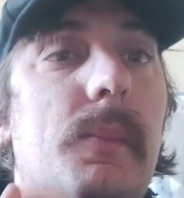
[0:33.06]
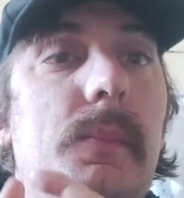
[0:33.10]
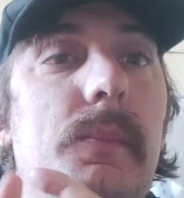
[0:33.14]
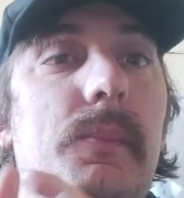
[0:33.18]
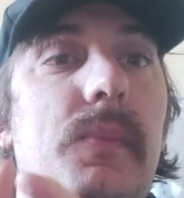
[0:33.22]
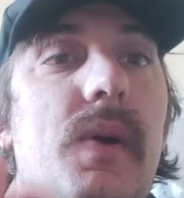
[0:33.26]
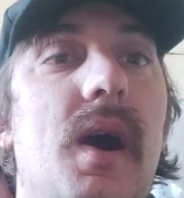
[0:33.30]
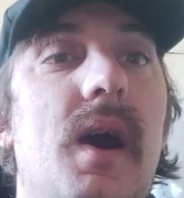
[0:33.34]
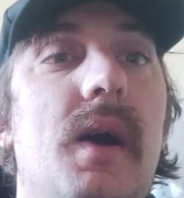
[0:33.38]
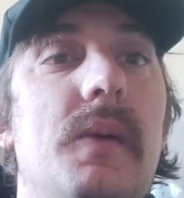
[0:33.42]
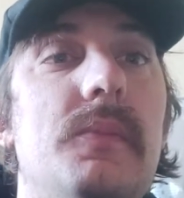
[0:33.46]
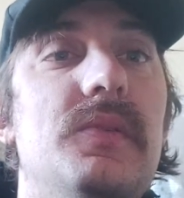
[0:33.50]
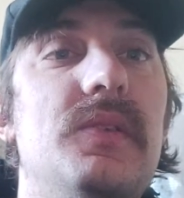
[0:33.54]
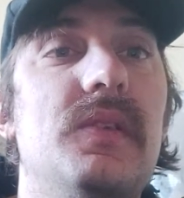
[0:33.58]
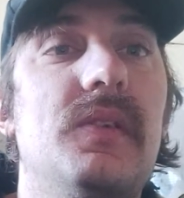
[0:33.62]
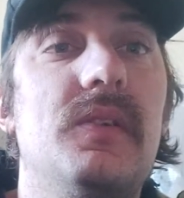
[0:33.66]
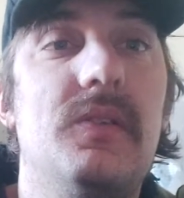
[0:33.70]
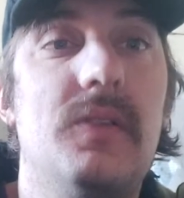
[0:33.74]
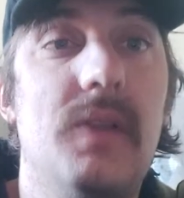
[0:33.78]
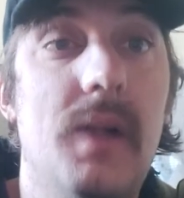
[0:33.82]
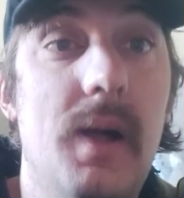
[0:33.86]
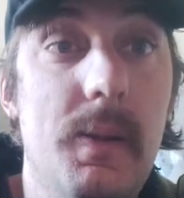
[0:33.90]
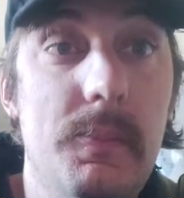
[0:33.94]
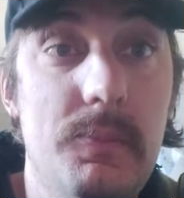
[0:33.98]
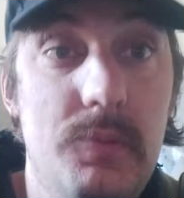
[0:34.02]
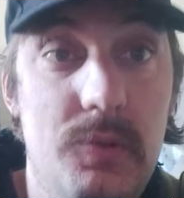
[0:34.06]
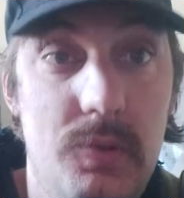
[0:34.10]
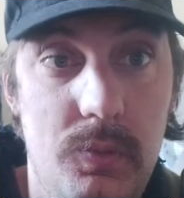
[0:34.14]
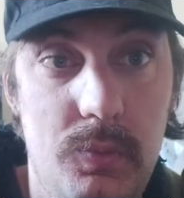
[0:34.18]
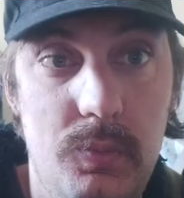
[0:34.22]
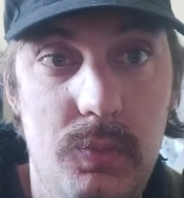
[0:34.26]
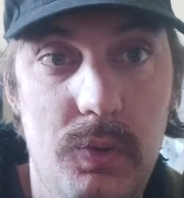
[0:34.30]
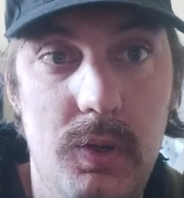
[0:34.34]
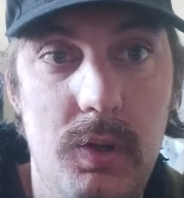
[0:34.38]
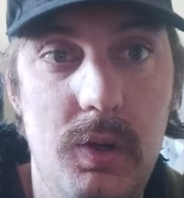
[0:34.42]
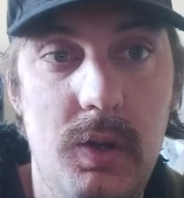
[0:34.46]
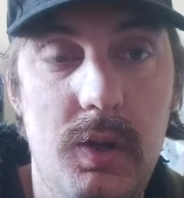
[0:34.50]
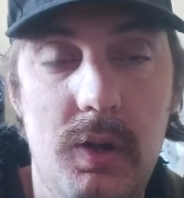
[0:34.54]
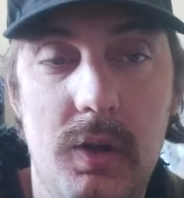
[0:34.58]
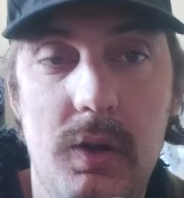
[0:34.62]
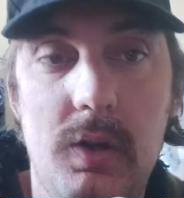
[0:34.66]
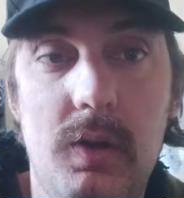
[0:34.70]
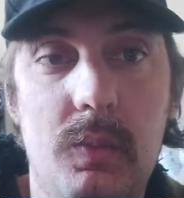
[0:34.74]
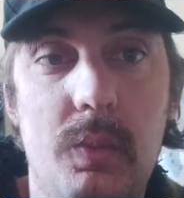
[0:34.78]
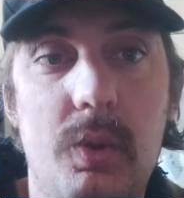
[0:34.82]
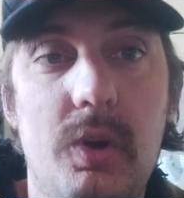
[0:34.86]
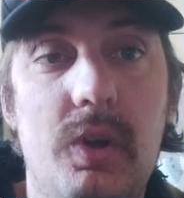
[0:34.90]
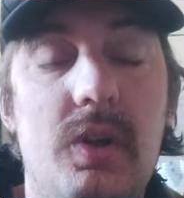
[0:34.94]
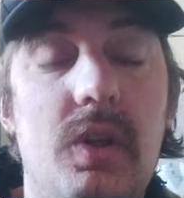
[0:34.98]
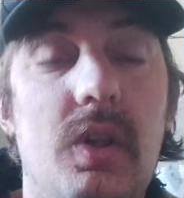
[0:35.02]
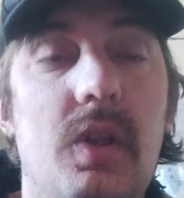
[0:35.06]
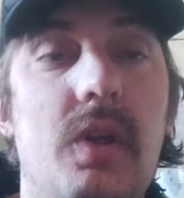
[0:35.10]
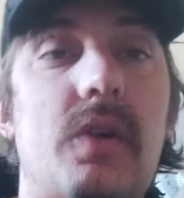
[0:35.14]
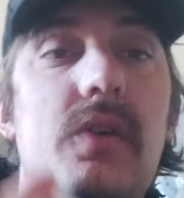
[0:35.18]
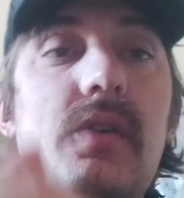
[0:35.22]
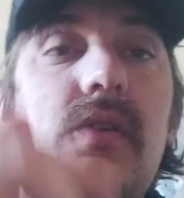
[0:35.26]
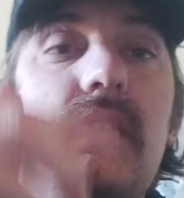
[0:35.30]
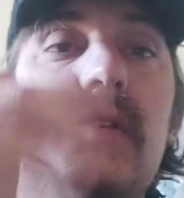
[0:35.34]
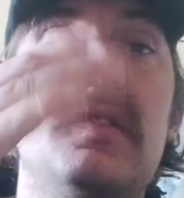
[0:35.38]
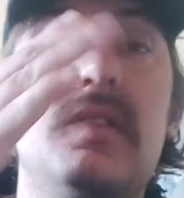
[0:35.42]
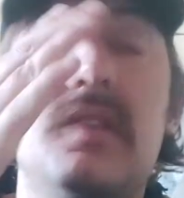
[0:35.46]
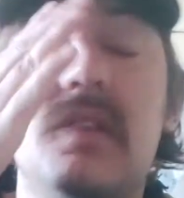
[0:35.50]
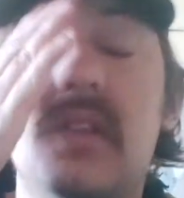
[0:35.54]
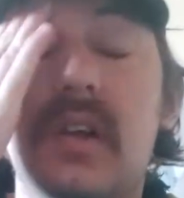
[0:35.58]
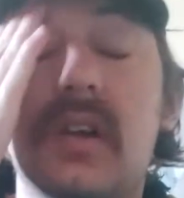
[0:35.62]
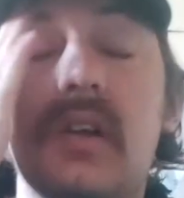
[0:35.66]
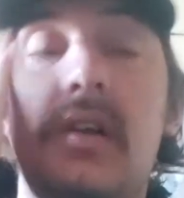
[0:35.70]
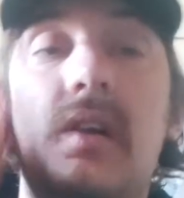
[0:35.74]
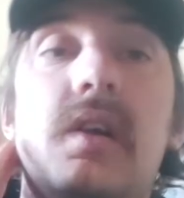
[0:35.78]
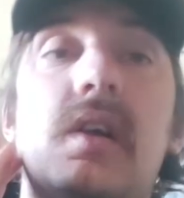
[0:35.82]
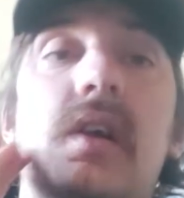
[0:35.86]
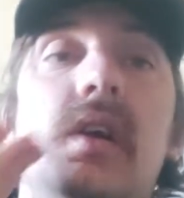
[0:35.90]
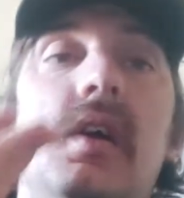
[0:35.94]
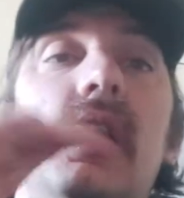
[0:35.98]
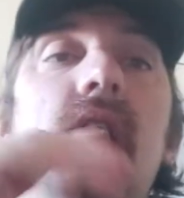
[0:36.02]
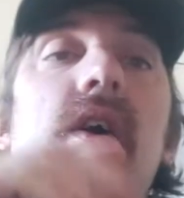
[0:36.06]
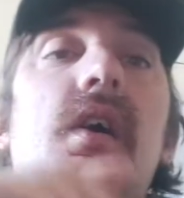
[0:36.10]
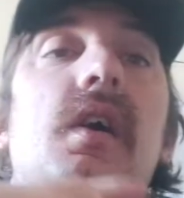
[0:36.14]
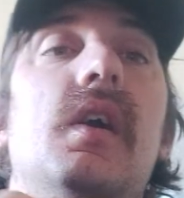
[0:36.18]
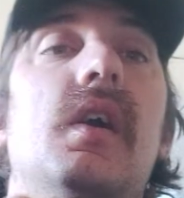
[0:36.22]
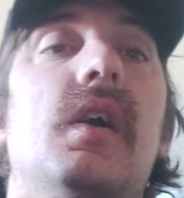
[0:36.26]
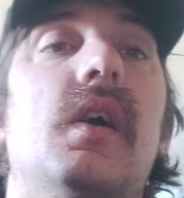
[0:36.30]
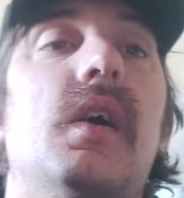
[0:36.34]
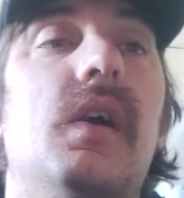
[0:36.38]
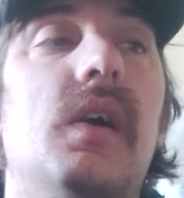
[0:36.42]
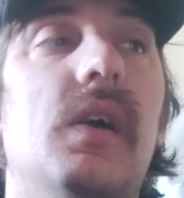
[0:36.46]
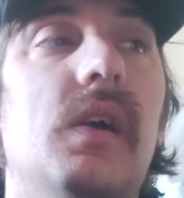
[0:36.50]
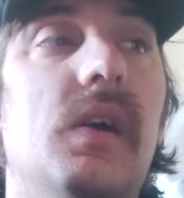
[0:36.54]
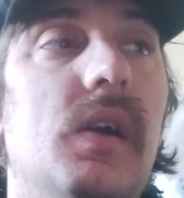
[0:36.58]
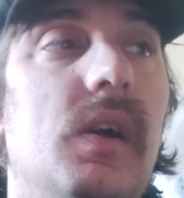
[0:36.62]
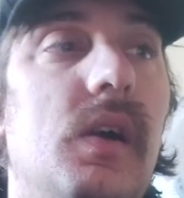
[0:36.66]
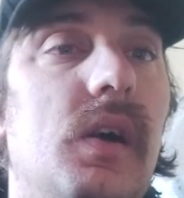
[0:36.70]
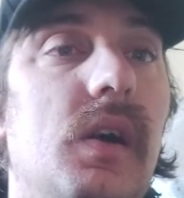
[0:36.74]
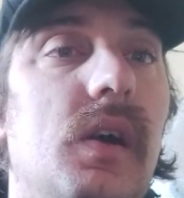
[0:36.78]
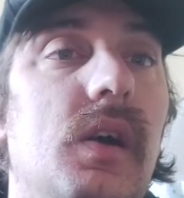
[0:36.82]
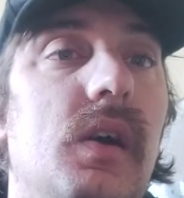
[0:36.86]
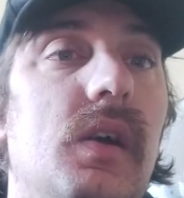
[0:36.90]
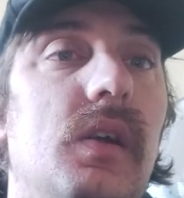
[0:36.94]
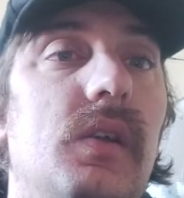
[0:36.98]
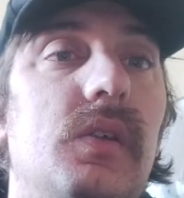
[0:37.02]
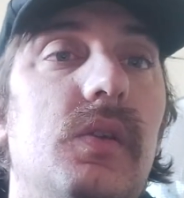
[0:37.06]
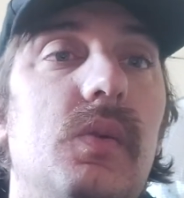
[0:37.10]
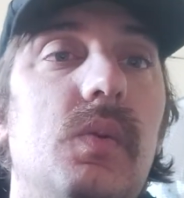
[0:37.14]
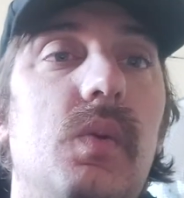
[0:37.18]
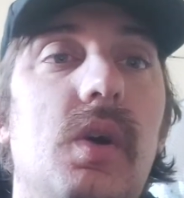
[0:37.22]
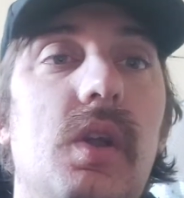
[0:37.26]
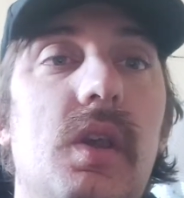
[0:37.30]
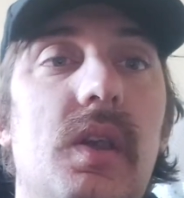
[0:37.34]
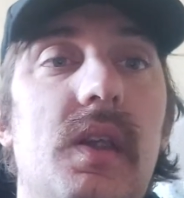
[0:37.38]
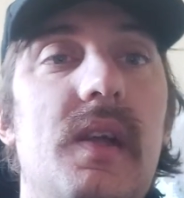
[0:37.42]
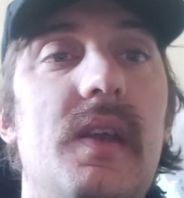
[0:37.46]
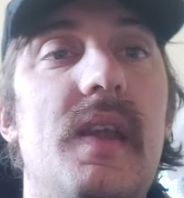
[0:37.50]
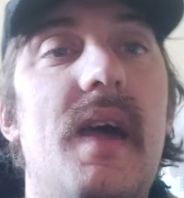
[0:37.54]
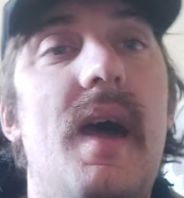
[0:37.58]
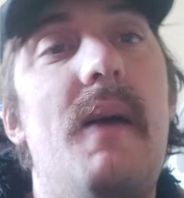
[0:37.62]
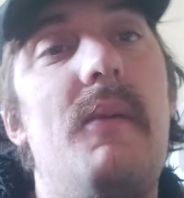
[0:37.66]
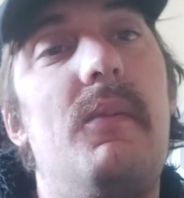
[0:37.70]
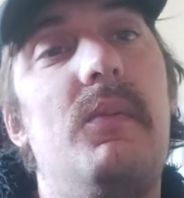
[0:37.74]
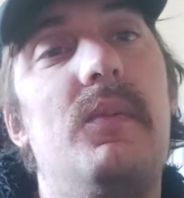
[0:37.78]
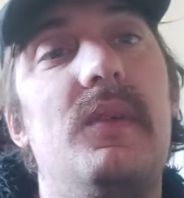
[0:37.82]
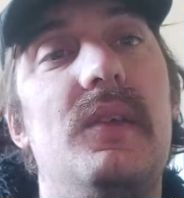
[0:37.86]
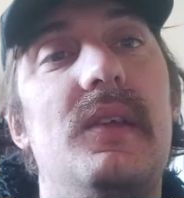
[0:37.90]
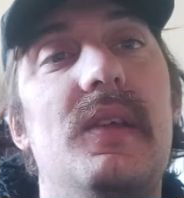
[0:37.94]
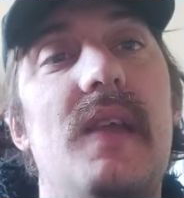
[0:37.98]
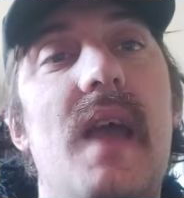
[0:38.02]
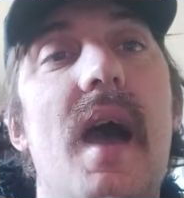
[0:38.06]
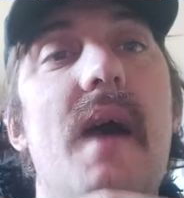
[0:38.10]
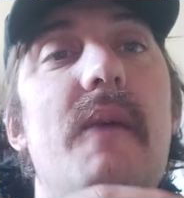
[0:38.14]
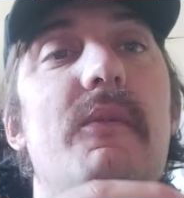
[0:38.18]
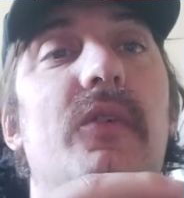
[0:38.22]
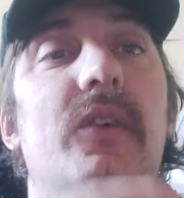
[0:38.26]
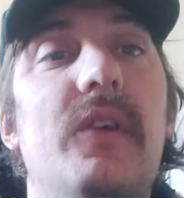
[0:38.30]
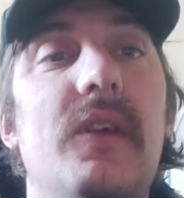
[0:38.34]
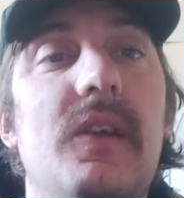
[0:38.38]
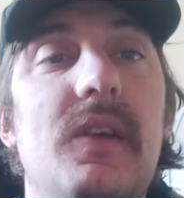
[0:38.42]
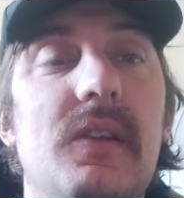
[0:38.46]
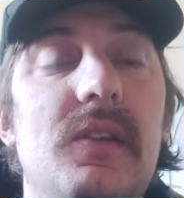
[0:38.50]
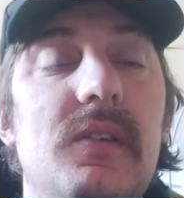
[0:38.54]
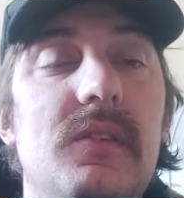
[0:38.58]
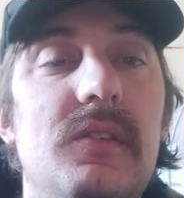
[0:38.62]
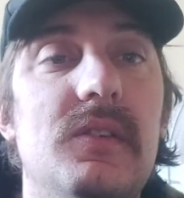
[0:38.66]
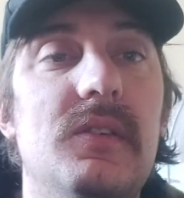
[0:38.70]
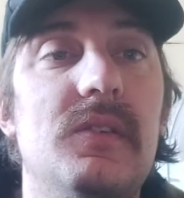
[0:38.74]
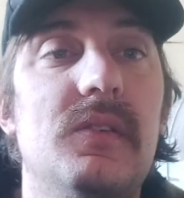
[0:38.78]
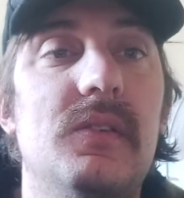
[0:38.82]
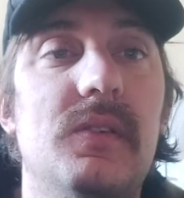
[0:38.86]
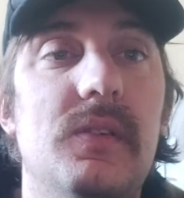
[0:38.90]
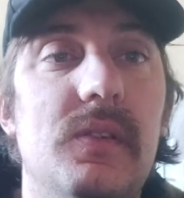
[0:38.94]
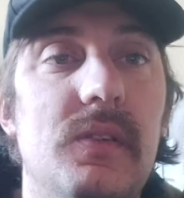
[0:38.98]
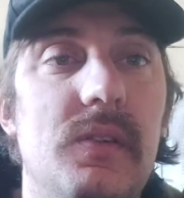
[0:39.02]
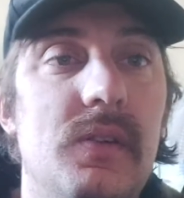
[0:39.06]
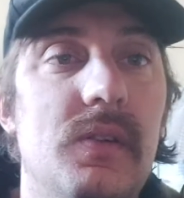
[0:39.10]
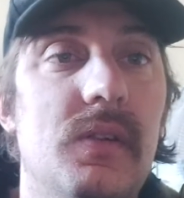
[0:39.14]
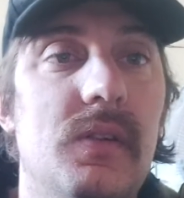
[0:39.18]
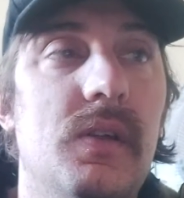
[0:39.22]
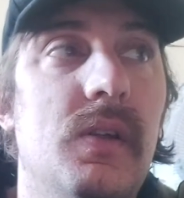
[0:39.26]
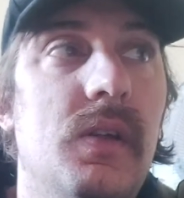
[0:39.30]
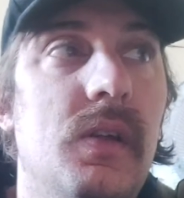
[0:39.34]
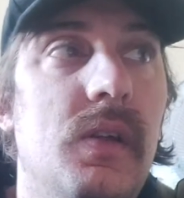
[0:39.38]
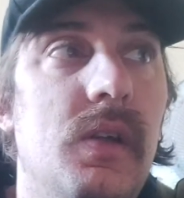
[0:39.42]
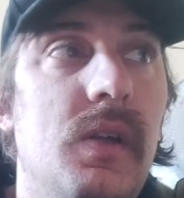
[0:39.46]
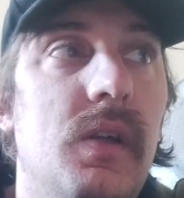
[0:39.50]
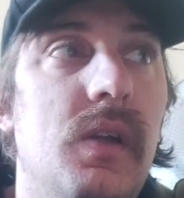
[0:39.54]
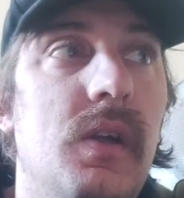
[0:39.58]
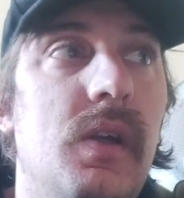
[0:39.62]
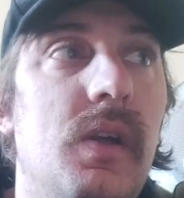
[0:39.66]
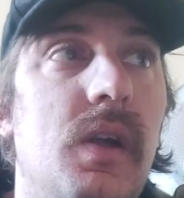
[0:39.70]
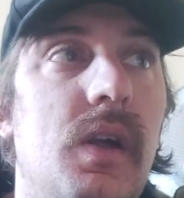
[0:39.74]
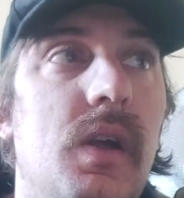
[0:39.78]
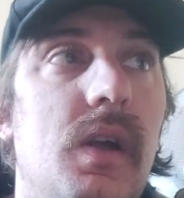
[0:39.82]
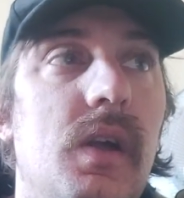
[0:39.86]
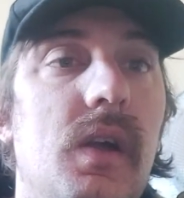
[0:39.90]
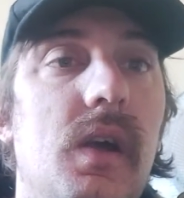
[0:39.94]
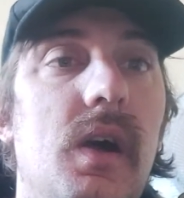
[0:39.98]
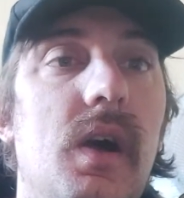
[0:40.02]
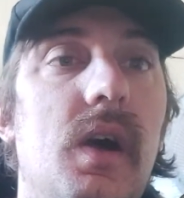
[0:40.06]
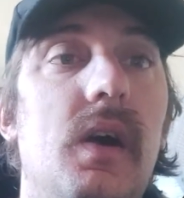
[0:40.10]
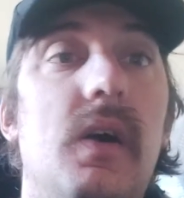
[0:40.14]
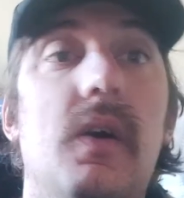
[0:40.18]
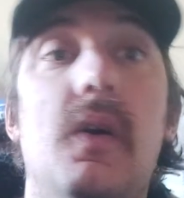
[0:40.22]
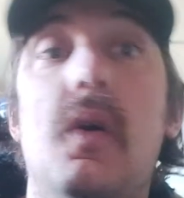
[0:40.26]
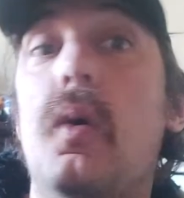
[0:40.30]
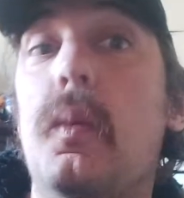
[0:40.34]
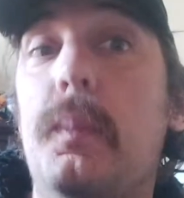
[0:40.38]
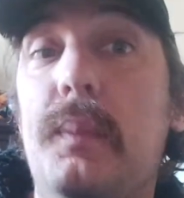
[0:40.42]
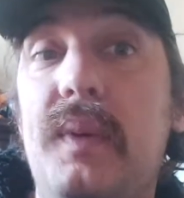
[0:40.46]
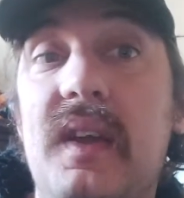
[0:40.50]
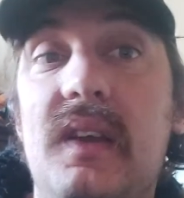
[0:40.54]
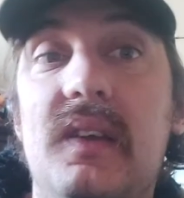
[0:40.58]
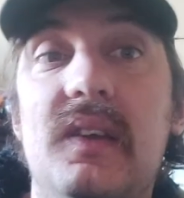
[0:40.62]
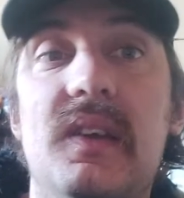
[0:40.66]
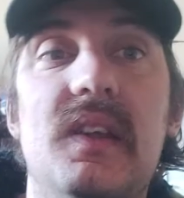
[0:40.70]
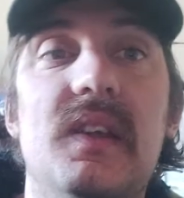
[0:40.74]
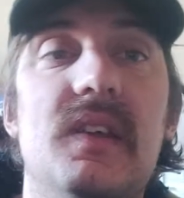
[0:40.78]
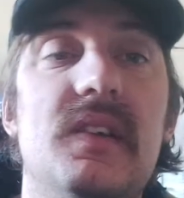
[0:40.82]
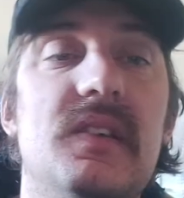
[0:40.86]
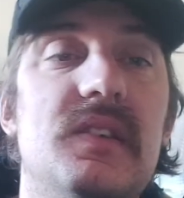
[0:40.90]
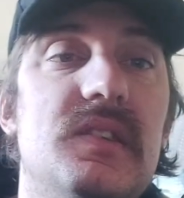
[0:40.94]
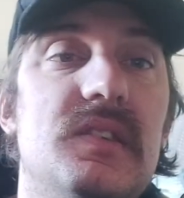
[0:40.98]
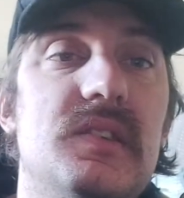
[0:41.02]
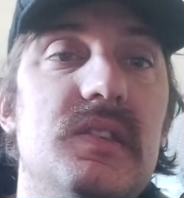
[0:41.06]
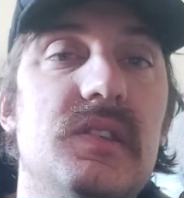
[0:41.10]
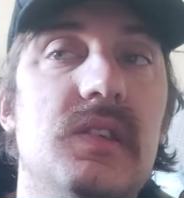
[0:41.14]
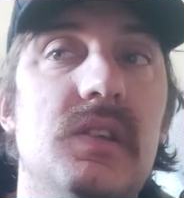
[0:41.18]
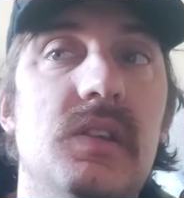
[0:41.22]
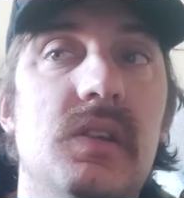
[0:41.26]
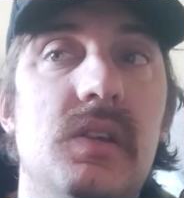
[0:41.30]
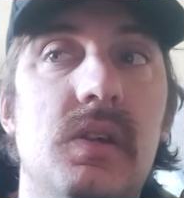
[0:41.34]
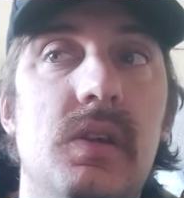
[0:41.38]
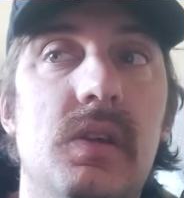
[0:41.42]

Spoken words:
pubs and clubs were closed. You weren't allowed to have gatherings, or picnics.